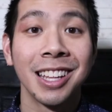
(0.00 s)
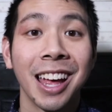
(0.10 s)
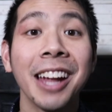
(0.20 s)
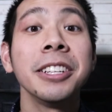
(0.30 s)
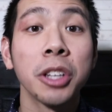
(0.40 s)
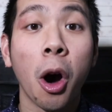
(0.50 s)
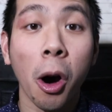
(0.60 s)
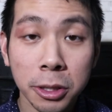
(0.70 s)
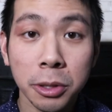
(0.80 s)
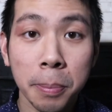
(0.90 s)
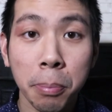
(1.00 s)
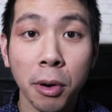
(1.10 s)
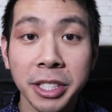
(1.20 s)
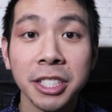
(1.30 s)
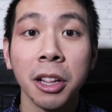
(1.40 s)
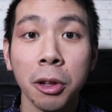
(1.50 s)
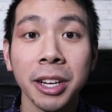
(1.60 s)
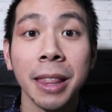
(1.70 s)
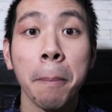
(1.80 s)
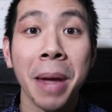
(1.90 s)
And it's also important to look
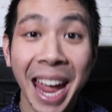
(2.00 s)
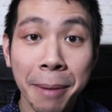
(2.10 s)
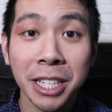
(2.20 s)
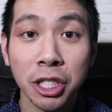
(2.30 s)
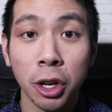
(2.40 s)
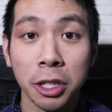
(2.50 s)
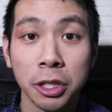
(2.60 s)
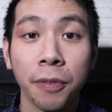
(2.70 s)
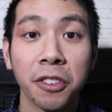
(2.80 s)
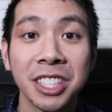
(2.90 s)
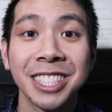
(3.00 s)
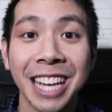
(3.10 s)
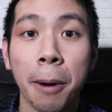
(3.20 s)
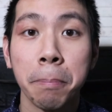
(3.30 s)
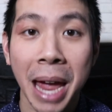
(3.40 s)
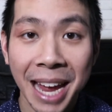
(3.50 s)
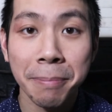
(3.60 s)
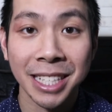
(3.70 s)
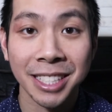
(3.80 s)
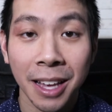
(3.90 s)
at the payment structure for the down
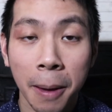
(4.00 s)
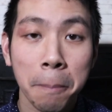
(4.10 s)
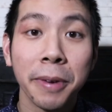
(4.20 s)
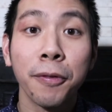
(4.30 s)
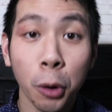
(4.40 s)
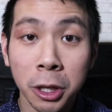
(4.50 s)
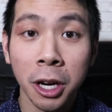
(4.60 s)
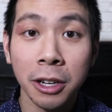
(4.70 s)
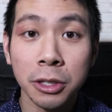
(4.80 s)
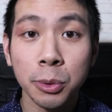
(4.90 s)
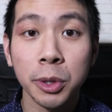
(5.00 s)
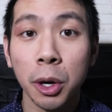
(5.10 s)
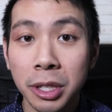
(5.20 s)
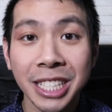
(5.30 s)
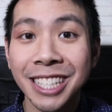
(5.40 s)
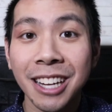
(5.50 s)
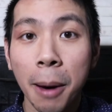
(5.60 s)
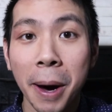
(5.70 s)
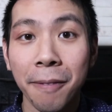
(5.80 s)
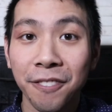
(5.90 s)
payments. Before, condos would only need
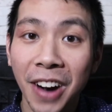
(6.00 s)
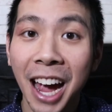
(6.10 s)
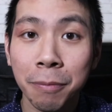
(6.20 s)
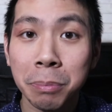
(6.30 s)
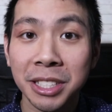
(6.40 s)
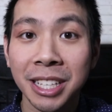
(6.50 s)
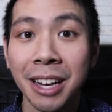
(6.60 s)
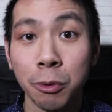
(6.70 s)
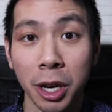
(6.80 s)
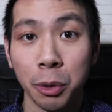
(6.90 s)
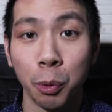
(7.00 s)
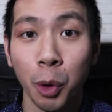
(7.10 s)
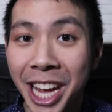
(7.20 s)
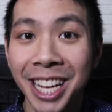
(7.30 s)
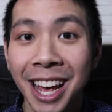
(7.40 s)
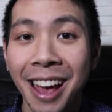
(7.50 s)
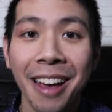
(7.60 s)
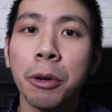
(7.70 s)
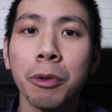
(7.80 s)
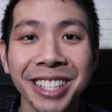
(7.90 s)
about 5% right away, and
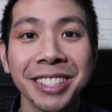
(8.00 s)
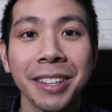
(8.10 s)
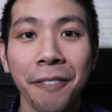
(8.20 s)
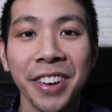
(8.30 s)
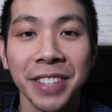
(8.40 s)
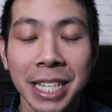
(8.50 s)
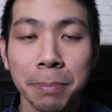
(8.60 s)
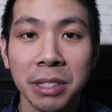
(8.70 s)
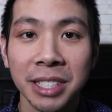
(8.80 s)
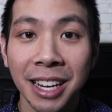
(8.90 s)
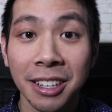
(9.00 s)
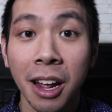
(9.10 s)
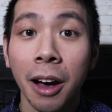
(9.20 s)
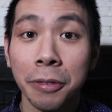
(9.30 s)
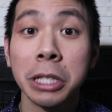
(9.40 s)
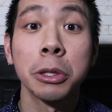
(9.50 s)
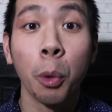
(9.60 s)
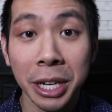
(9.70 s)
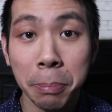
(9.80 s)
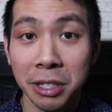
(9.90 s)
the rest the 15% of the
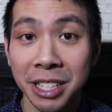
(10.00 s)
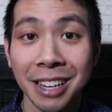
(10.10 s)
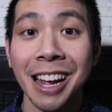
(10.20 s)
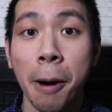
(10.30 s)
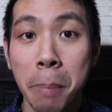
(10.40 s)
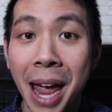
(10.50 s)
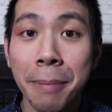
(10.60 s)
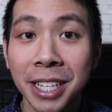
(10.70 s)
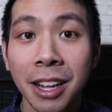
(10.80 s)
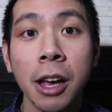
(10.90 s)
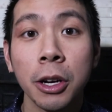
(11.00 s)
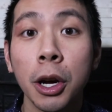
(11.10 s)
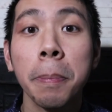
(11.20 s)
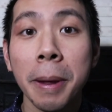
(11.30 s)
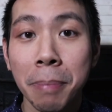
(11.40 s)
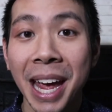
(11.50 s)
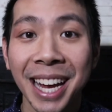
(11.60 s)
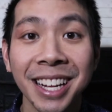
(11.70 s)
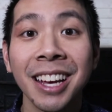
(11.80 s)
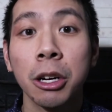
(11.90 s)
20% down payment could be
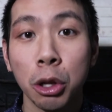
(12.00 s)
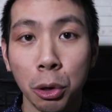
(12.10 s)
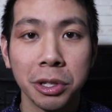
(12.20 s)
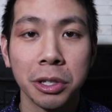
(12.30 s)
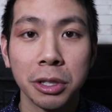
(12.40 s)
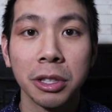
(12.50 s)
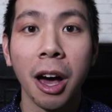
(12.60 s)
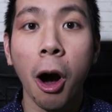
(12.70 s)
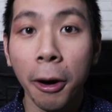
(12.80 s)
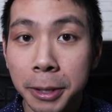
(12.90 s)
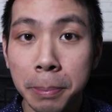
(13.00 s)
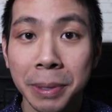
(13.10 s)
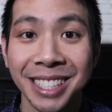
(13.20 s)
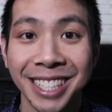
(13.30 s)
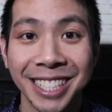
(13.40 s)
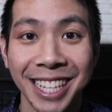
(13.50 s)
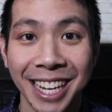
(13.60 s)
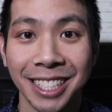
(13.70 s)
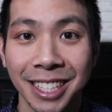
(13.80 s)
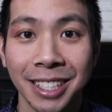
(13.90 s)
paid closer to the occupancy date.
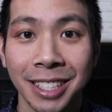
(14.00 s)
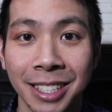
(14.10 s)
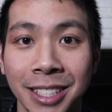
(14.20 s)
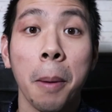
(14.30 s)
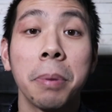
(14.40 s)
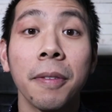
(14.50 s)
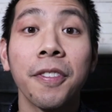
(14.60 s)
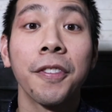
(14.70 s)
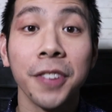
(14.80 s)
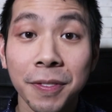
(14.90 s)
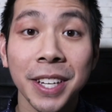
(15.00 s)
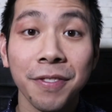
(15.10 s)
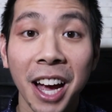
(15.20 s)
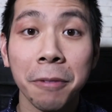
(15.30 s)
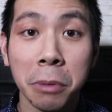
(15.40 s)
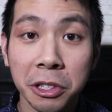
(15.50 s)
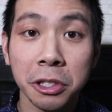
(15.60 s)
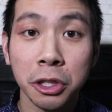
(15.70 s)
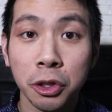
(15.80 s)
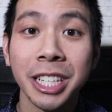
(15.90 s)
But for 55 Mercer
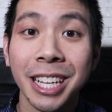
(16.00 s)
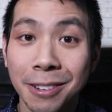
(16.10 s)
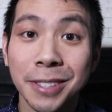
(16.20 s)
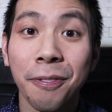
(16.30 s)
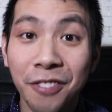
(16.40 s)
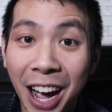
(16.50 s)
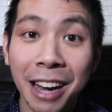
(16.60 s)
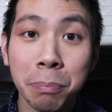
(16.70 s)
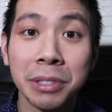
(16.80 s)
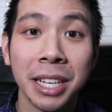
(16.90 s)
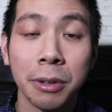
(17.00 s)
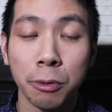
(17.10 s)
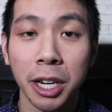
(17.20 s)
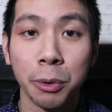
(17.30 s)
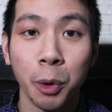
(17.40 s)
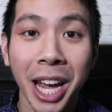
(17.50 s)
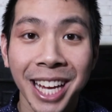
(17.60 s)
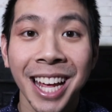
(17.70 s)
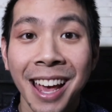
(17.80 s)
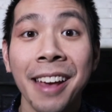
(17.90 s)
Street, it was 5% right
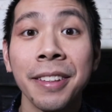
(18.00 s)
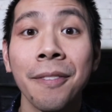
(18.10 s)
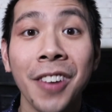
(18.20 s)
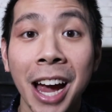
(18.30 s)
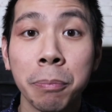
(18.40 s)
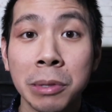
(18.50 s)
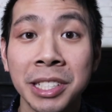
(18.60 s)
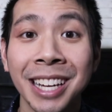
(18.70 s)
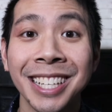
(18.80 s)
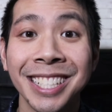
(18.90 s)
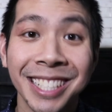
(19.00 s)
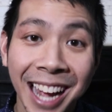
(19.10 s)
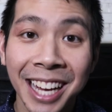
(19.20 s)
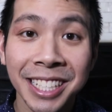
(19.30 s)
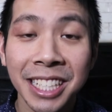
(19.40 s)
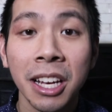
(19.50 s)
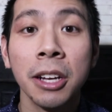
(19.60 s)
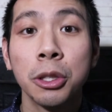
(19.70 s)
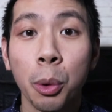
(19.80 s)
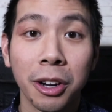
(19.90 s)
away, and then 5% in 90,
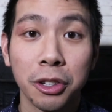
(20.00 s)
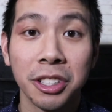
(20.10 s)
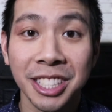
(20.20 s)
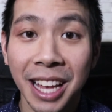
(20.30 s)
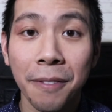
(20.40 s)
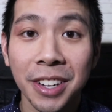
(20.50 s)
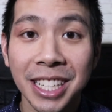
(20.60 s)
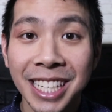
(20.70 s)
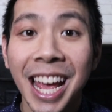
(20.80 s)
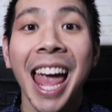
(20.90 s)
270,